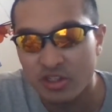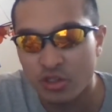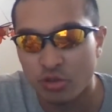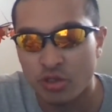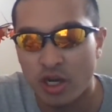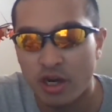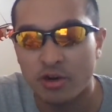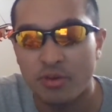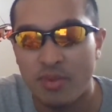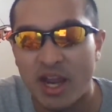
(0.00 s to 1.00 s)

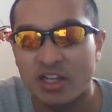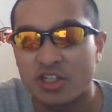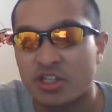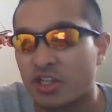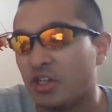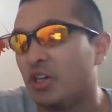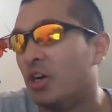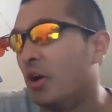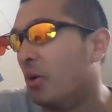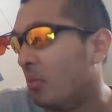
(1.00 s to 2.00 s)
Jotaro managed to
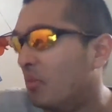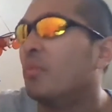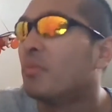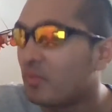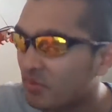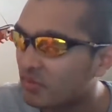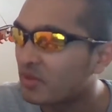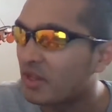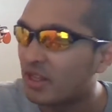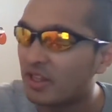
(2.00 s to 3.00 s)
um,
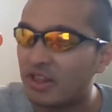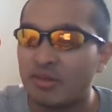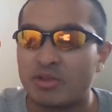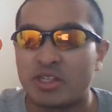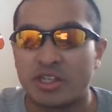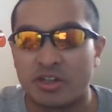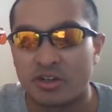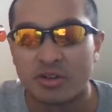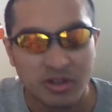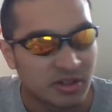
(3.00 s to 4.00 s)
let me see here,